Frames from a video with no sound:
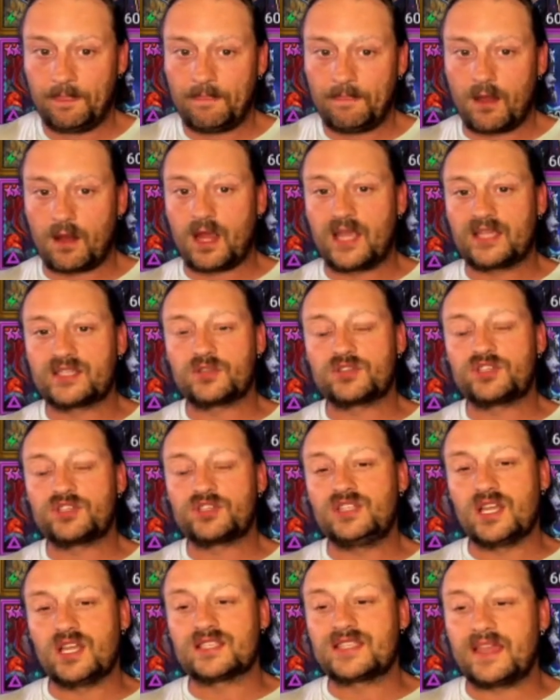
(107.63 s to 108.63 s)
All right, so she
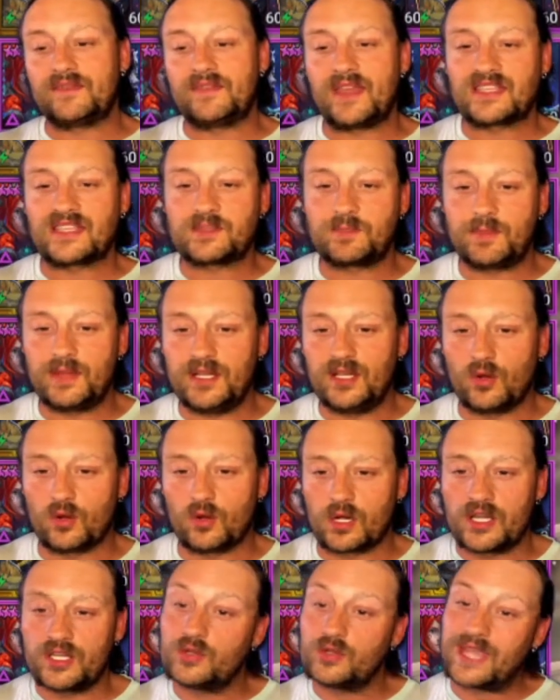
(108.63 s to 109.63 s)
does have that speed
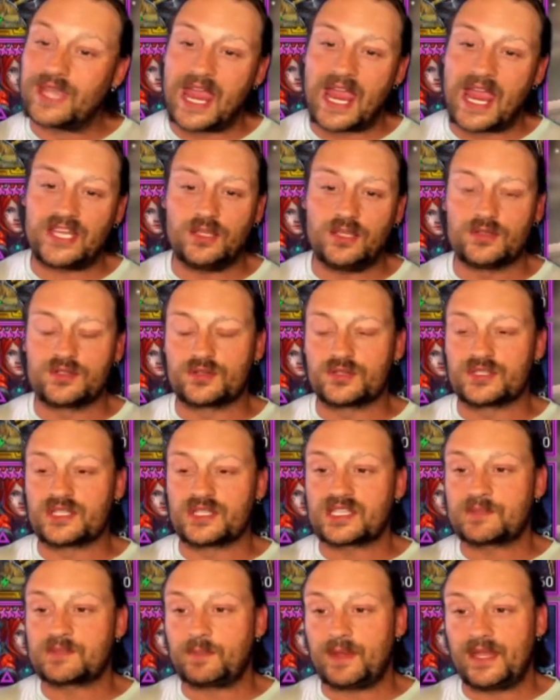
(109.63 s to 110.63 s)
aura. You can use her as a
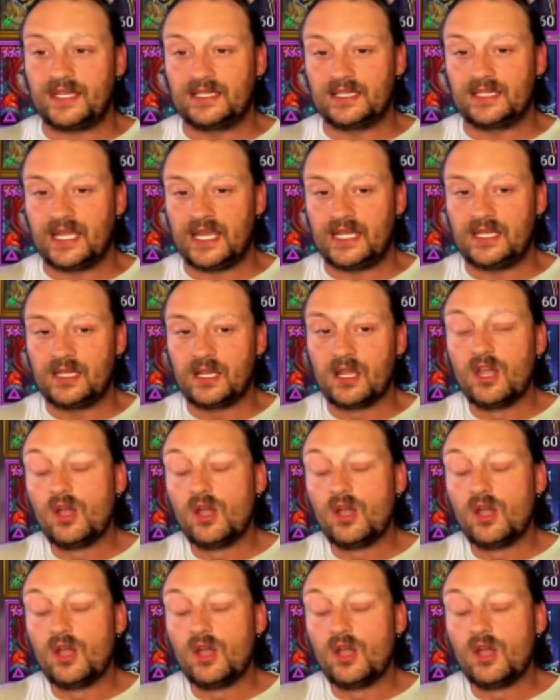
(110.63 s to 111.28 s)
speed lead.